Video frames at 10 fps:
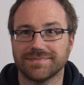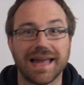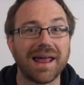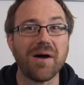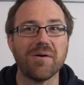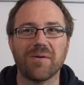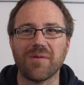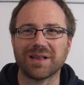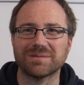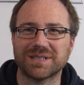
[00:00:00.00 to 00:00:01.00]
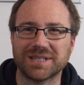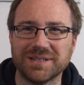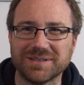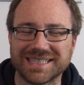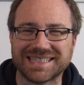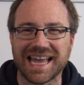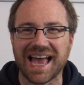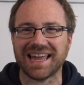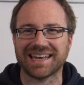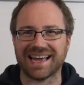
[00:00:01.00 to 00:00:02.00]
Hello and welcome to the Hughes at
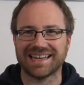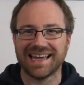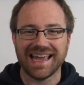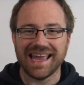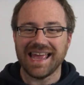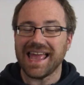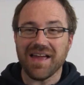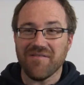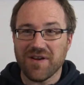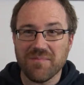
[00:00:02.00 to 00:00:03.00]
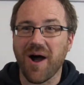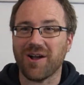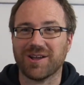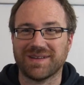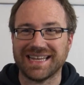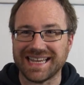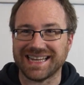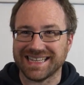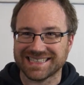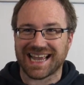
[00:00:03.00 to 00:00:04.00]
10. And remarkably,
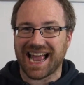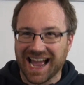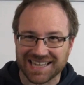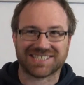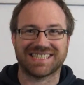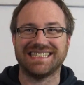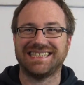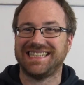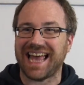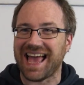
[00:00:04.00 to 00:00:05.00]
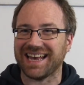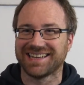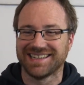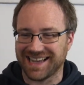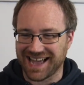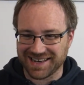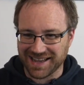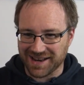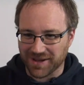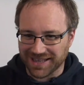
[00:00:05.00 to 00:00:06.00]
it is actually 10. And
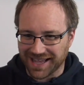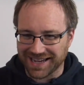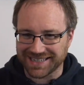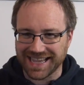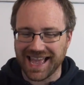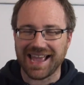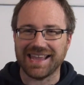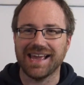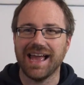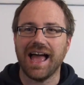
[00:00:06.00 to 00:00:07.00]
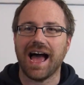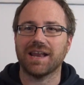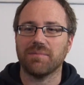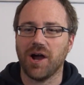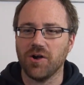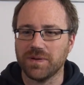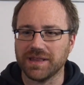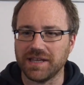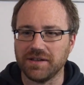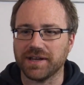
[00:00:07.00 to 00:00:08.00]
I'm online, yay. And I'm hoping
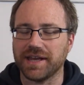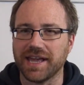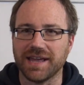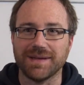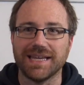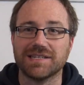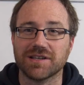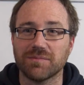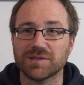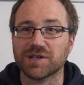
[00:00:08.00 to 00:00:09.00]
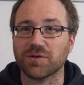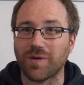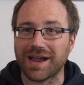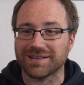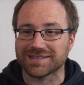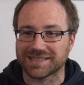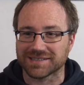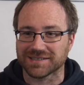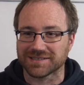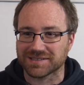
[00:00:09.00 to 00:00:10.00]
that you can hear me. So I'm just going to wait
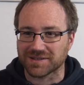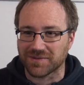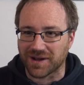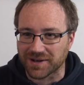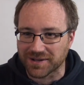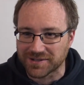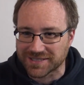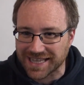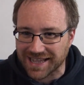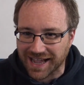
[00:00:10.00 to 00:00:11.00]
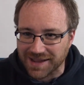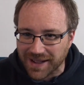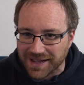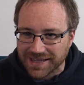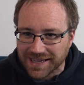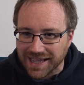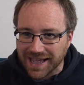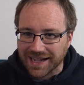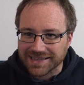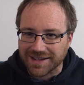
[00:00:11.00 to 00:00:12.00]
until someone who's there. Hi, Mike.
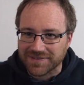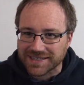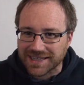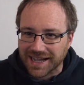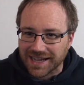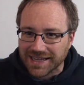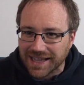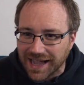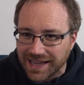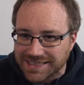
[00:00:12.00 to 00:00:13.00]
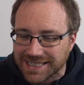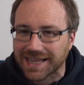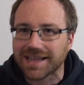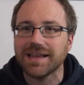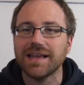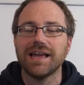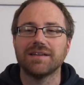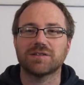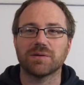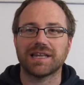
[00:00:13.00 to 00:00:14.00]
Hi, David. Hi, Attila.
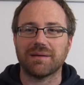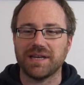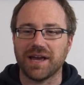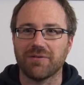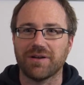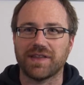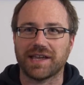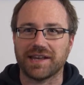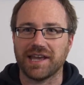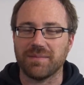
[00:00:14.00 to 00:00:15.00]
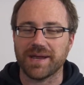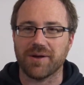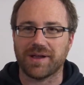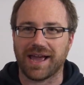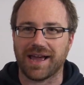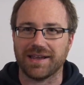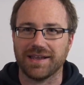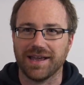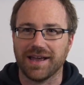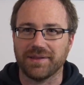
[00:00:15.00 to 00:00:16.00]
If someone can let me know if they can hear me okay,
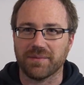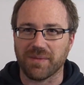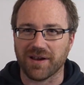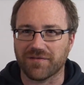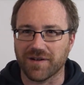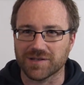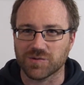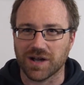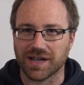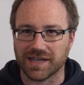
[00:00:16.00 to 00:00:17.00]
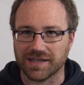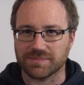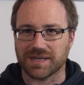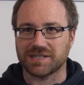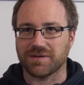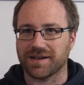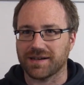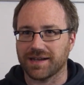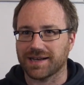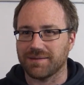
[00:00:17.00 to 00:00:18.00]
and then my microphone's working because I'm actually
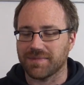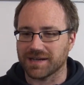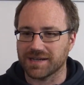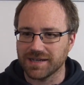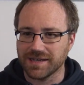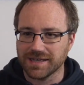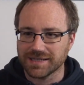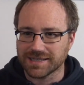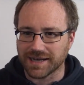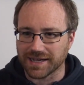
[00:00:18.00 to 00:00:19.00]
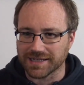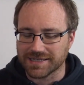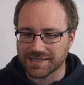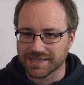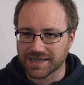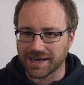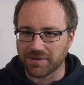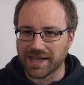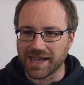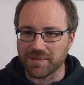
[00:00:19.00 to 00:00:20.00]
wearing a clip mic tonight. Can
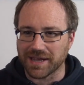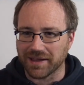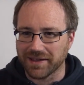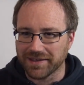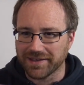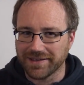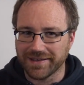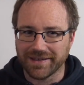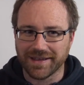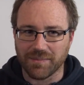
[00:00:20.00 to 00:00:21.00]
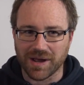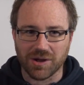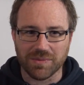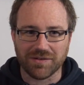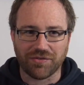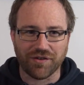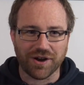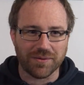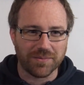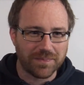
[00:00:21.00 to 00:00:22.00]
anyone hear me? Am I coming
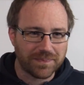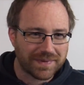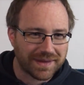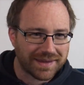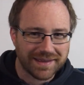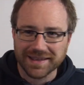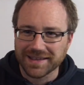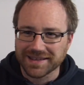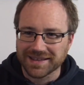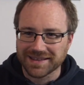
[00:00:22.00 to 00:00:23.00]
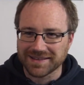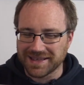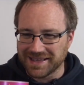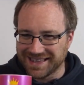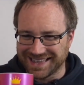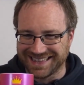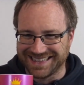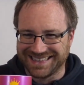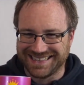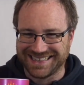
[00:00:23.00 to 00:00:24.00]
through?
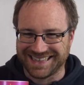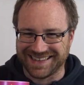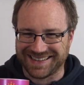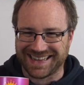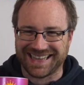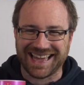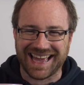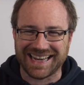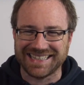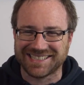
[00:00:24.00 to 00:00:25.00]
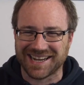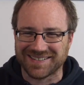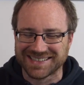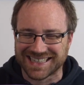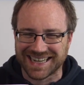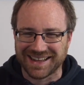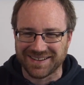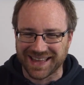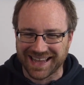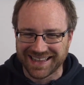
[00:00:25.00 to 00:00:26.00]
You're not going to get any show until I
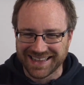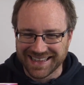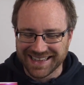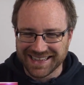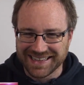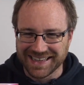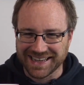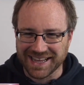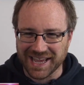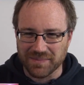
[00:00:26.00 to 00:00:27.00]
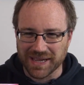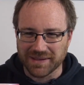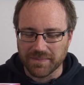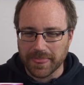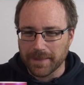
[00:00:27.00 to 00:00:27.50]
know that you can hear me.